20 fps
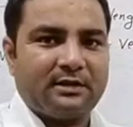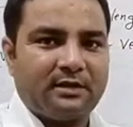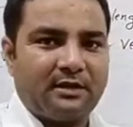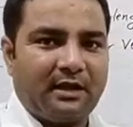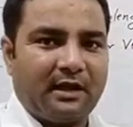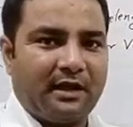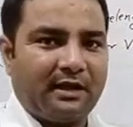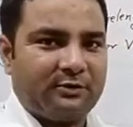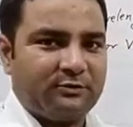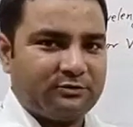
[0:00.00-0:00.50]

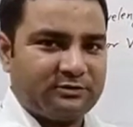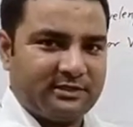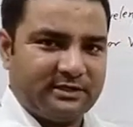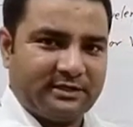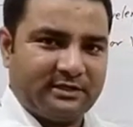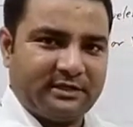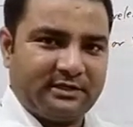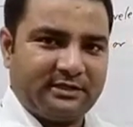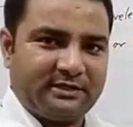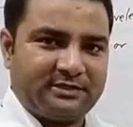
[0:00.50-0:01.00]
or you say
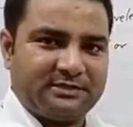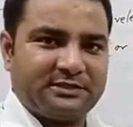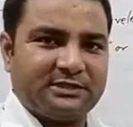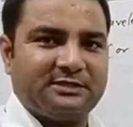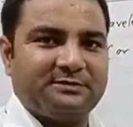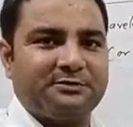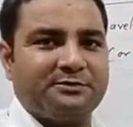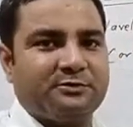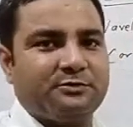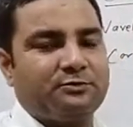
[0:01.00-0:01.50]
that distance
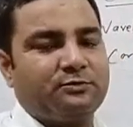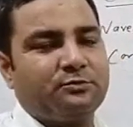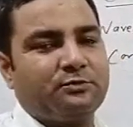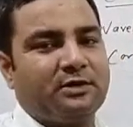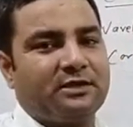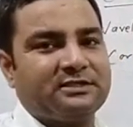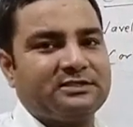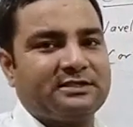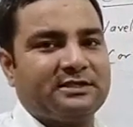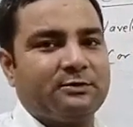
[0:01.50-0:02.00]
between two
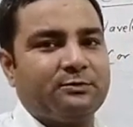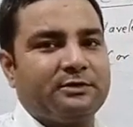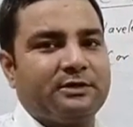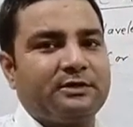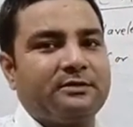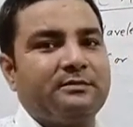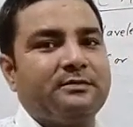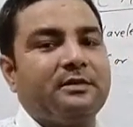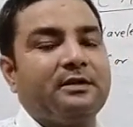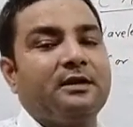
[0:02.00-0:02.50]

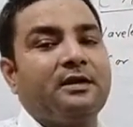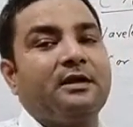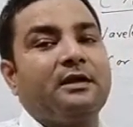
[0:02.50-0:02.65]
consecutive,